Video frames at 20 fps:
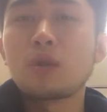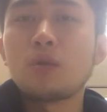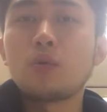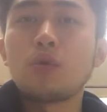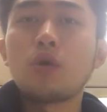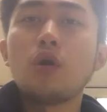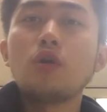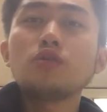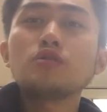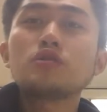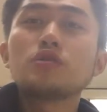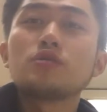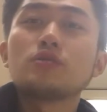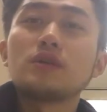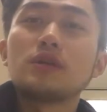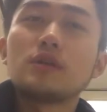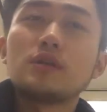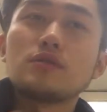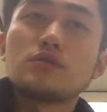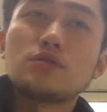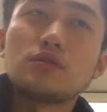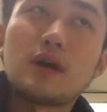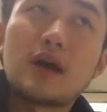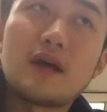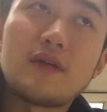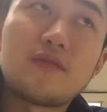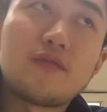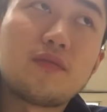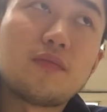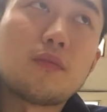We also need to
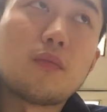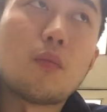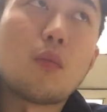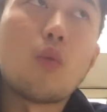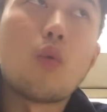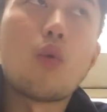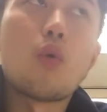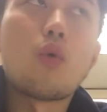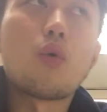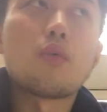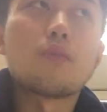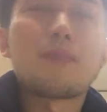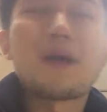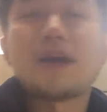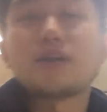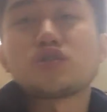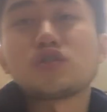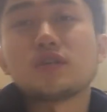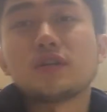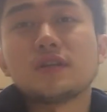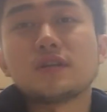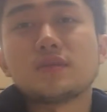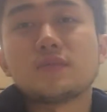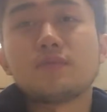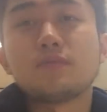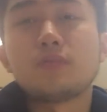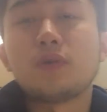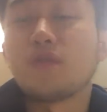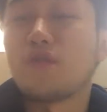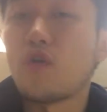have more passionate
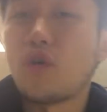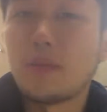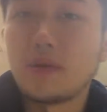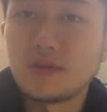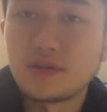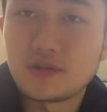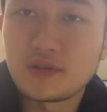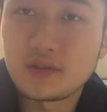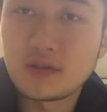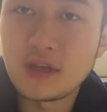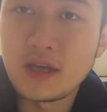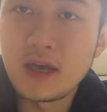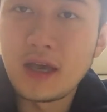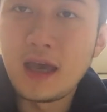performance